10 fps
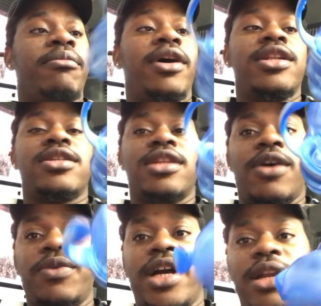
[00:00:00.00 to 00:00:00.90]
But so
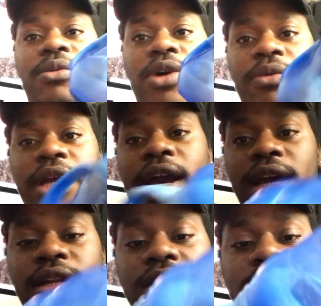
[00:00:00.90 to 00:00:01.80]
now we got him one with a
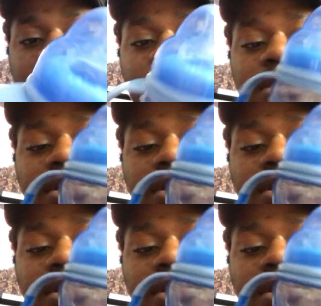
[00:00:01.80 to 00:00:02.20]
handle so he